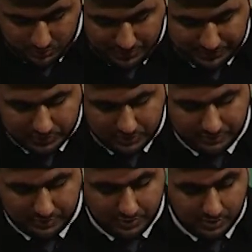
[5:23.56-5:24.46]
sort of,
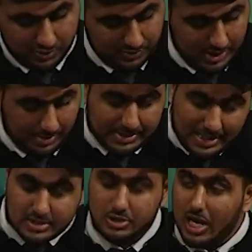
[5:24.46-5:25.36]

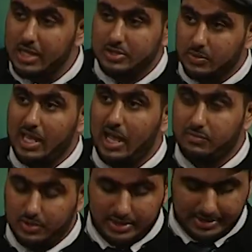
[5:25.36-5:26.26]
that's the challenge that we have,
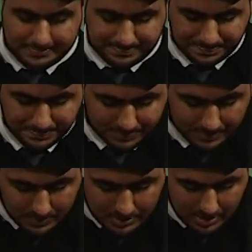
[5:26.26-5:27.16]
really.
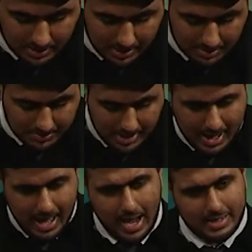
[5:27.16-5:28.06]
And
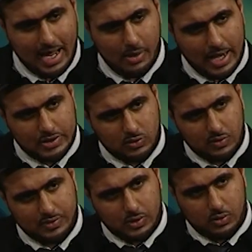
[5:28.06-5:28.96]
now I sort of
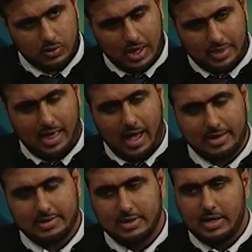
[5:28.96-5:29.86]
look at
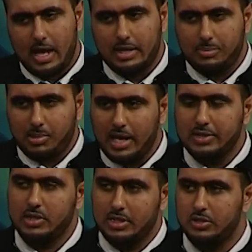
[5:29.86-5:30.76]
that and apply it
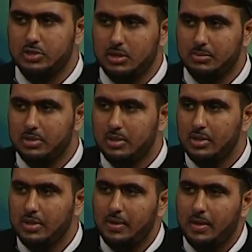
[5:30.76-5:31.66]
to leadership.
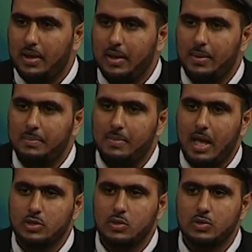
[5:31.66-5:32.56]

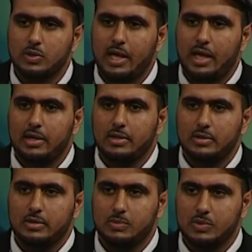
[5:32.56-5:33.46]
And you look at
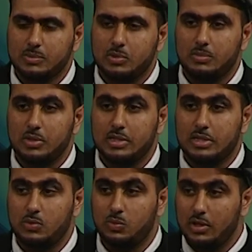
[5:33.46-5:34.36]
the Muslim community,
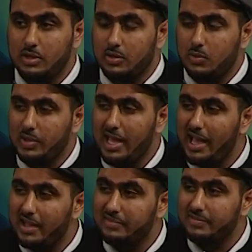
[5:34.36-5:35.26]
we
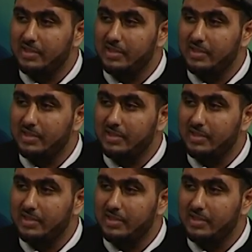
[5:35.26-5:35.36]
have